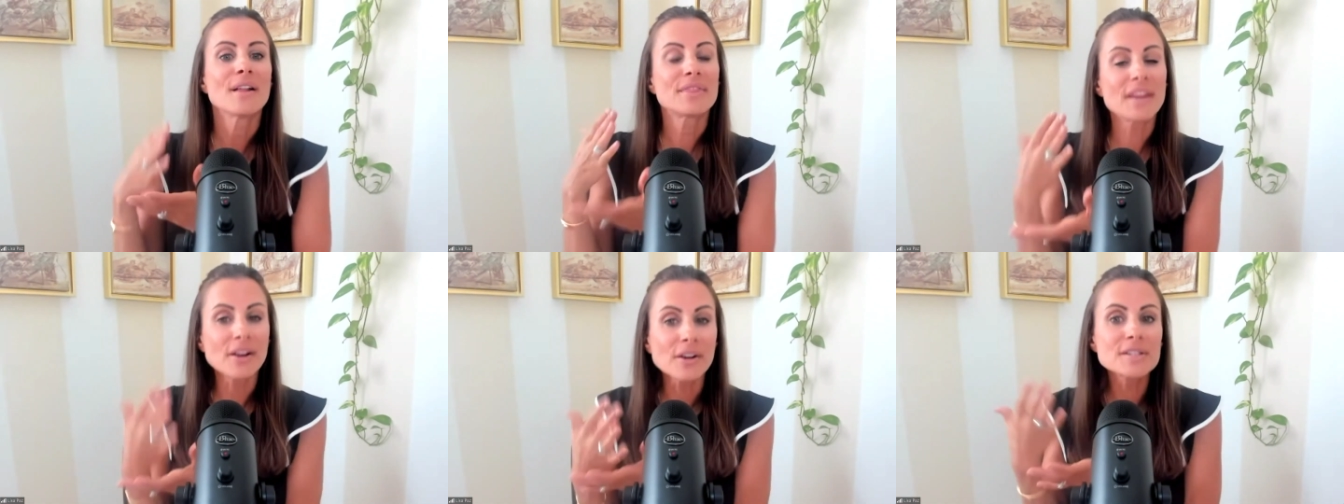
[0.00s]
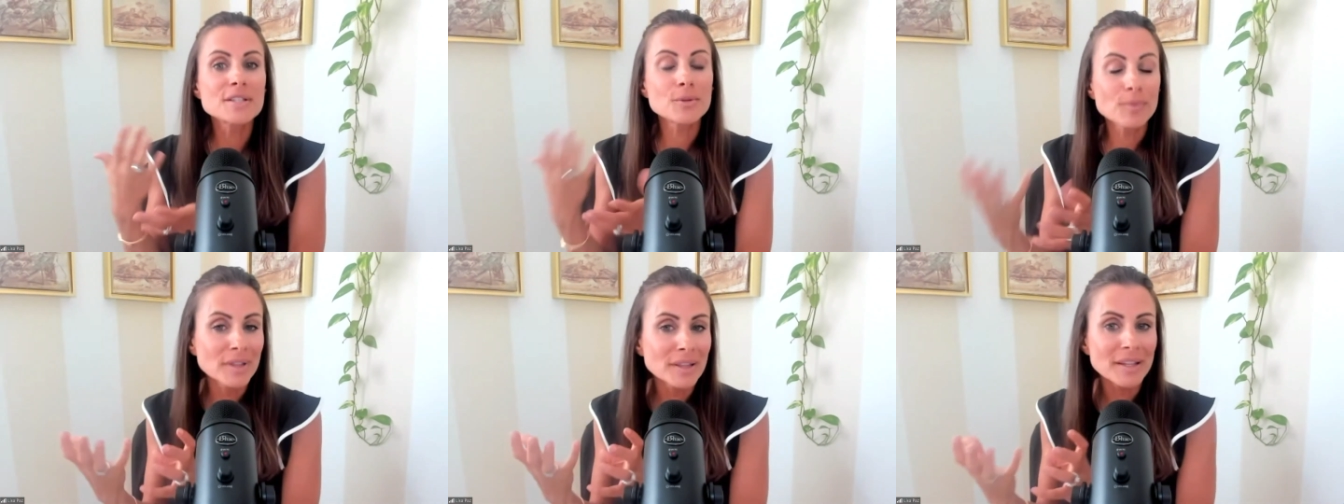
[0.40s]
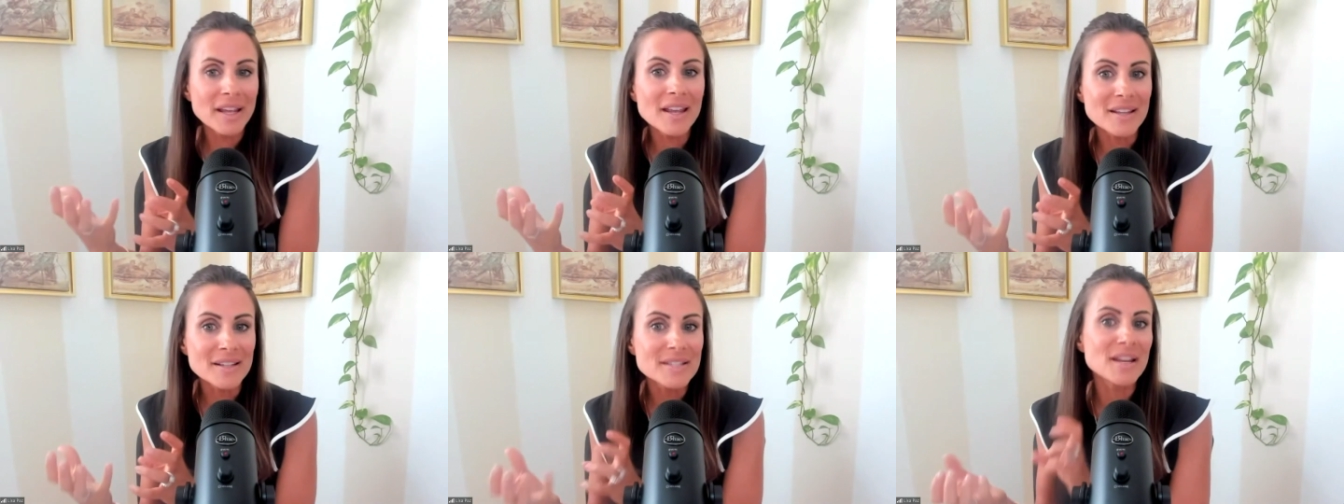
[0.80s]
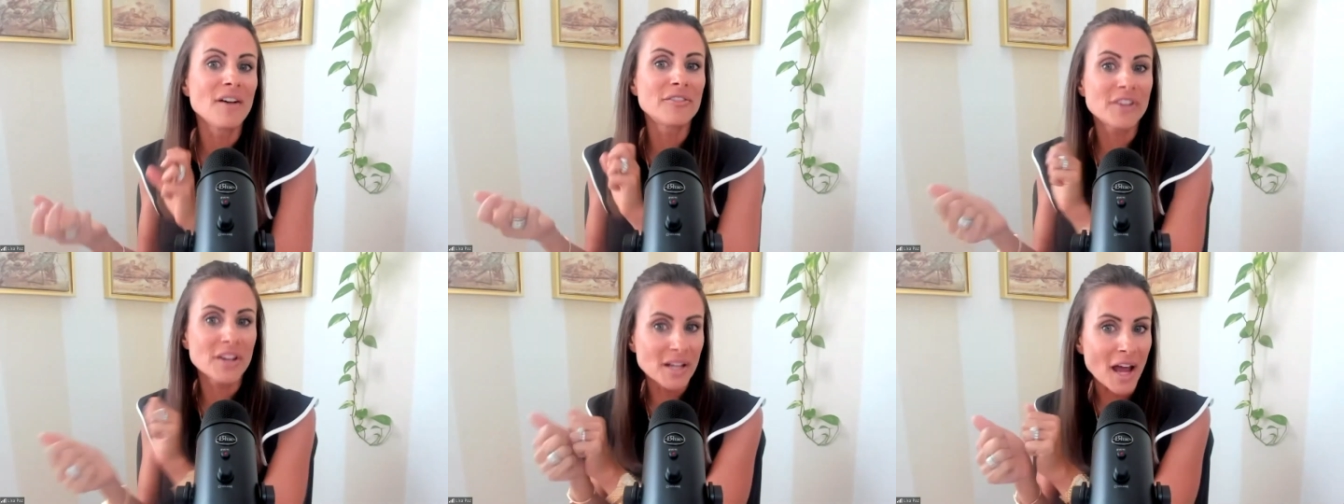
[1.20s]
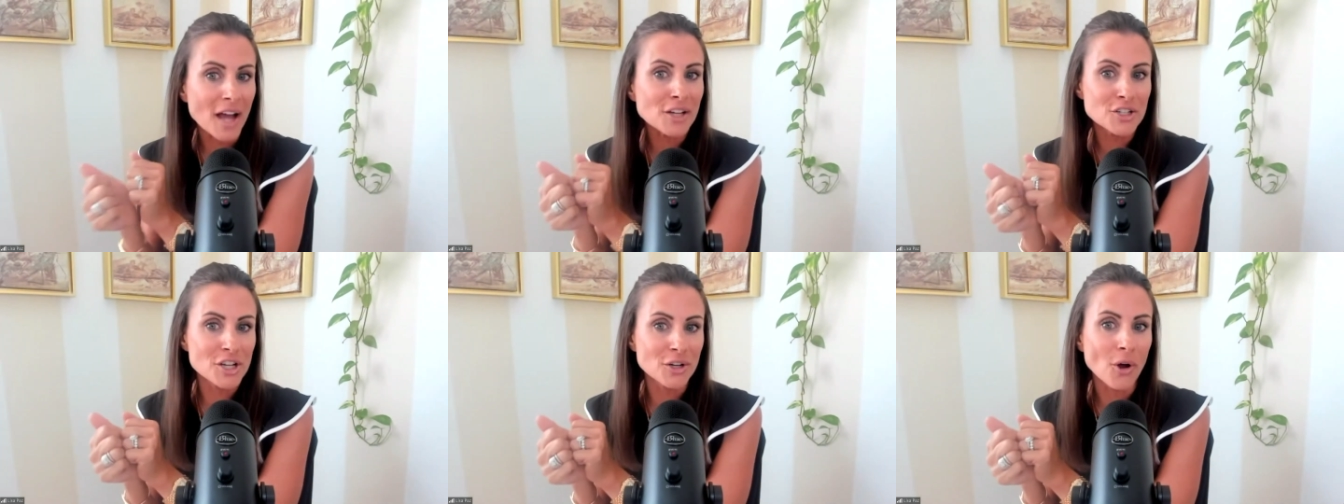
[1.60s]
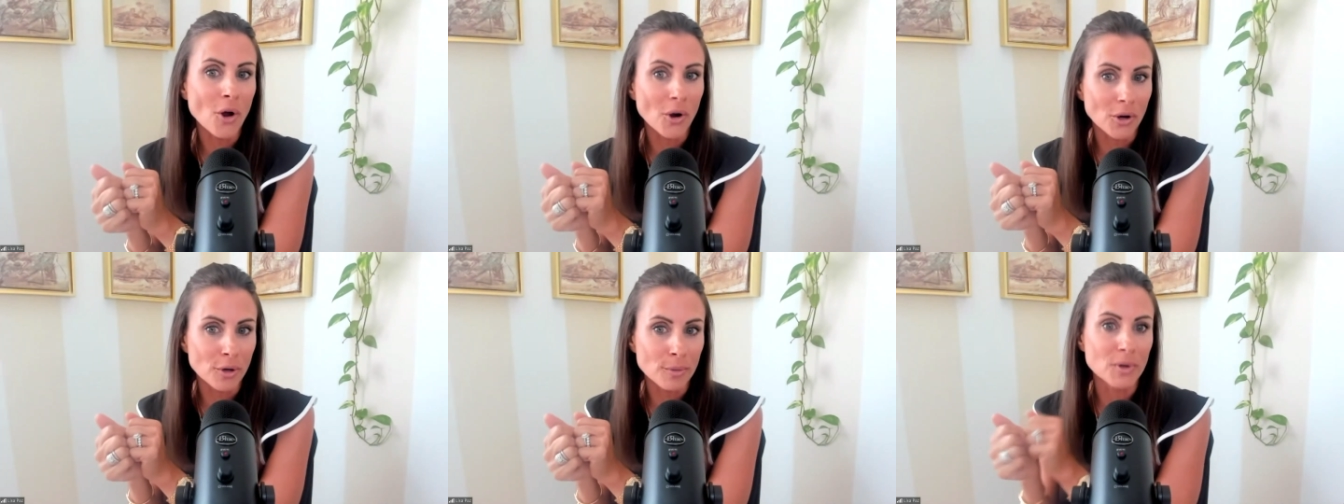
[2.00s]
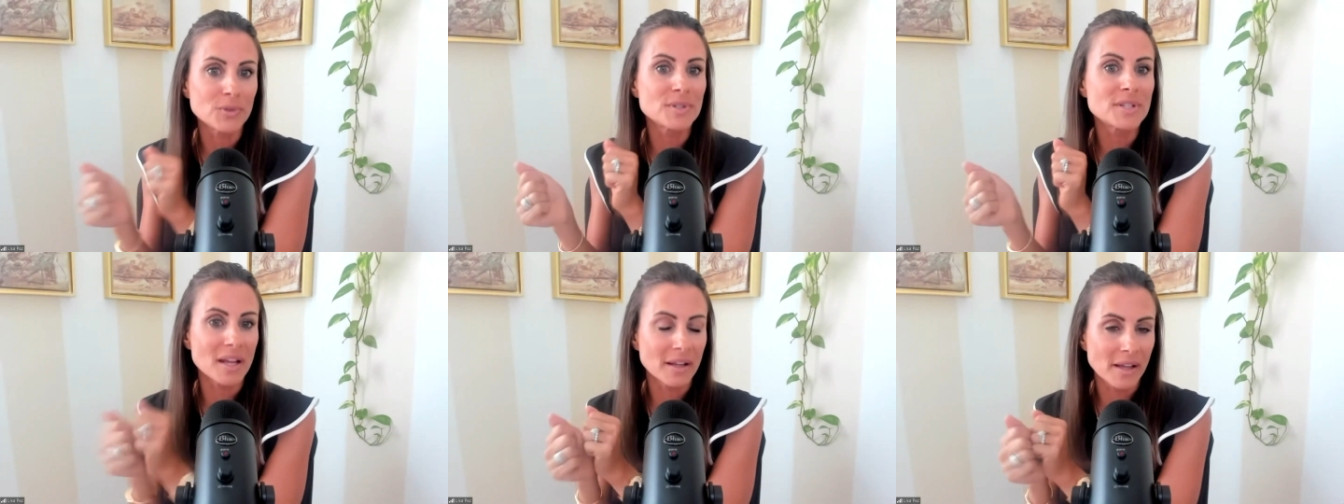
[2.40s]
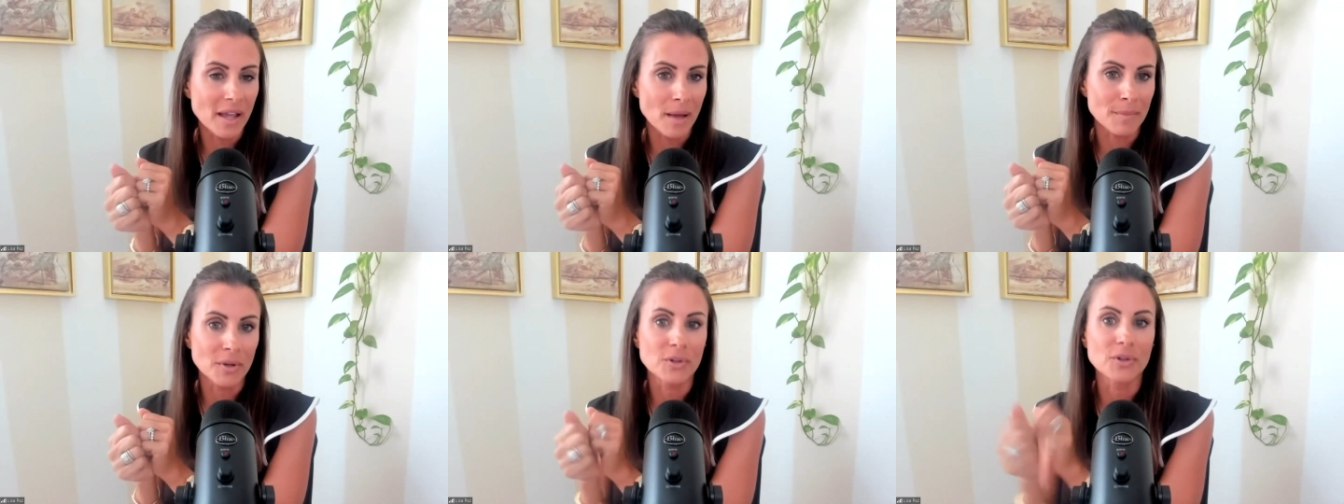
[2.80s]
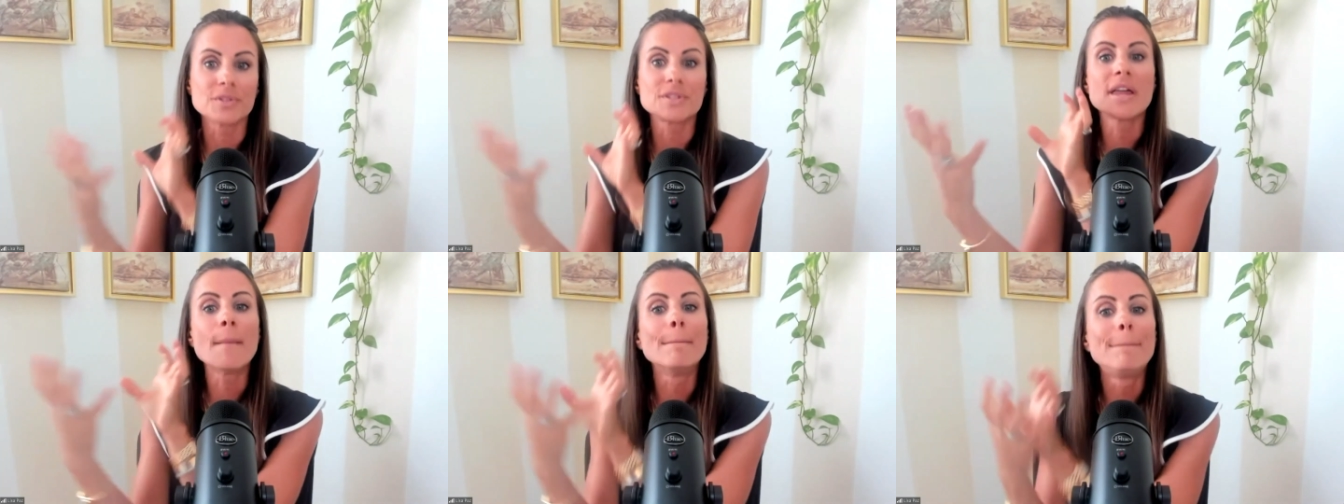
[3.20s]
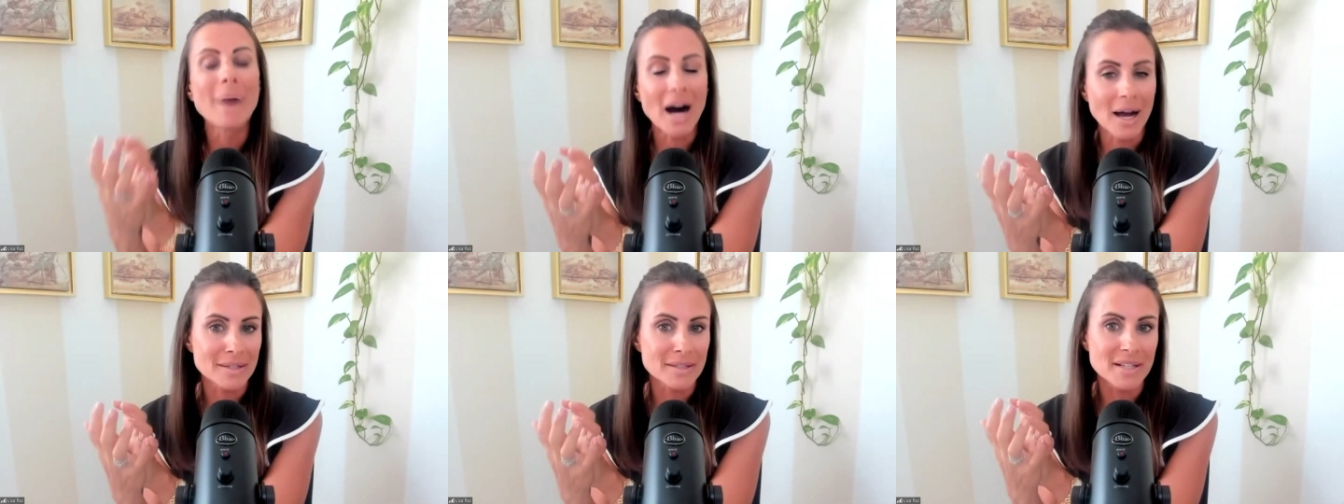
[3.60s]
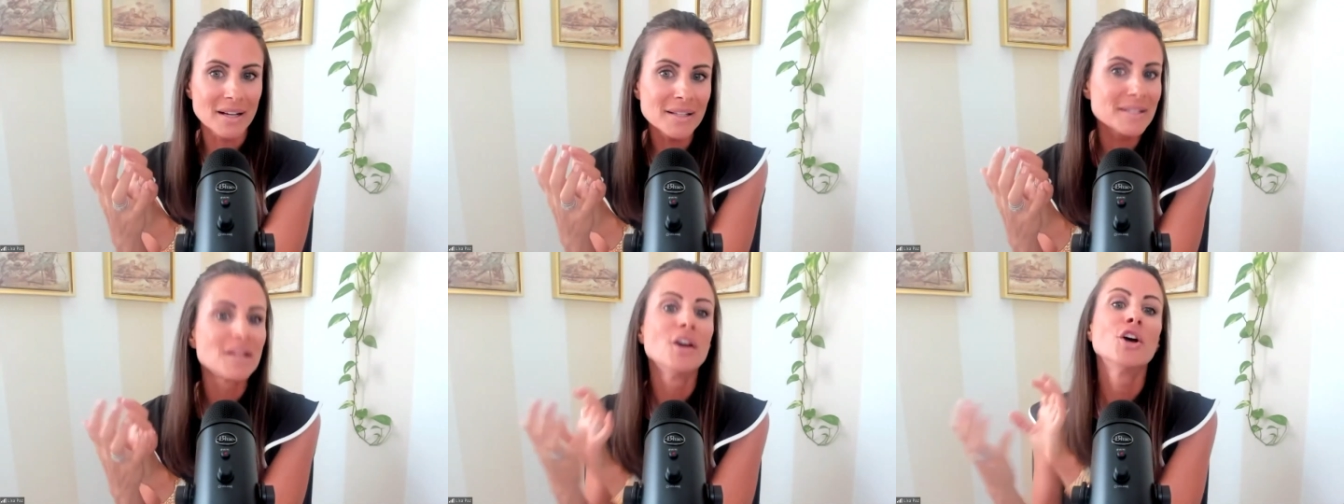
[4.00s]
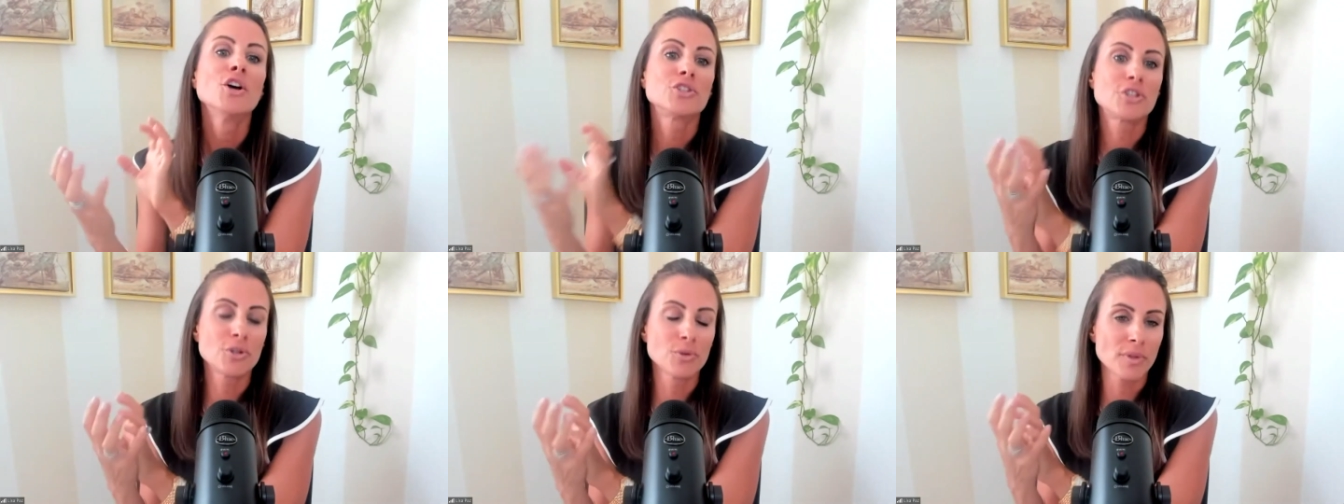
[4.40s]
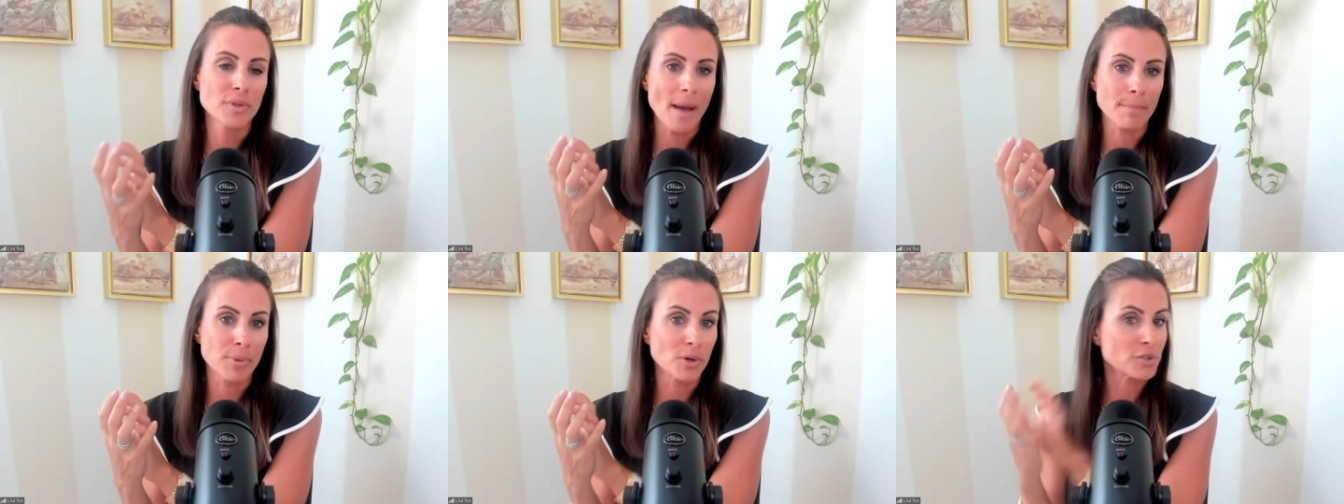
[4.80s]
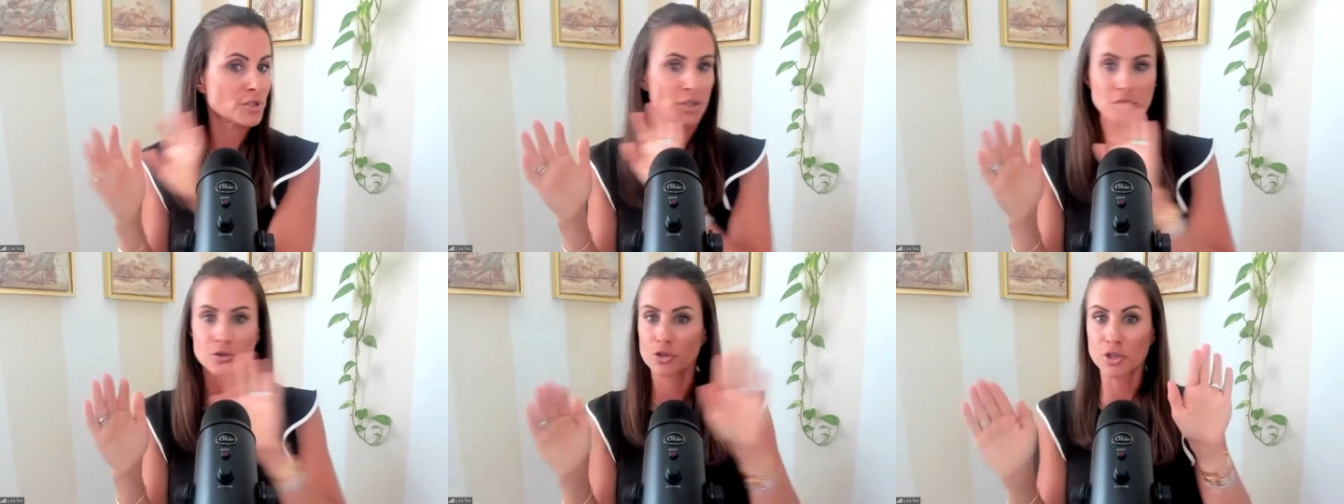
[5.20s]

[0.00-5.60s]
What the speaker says: there is a release of connection hormones and chemicals that bond us to that person.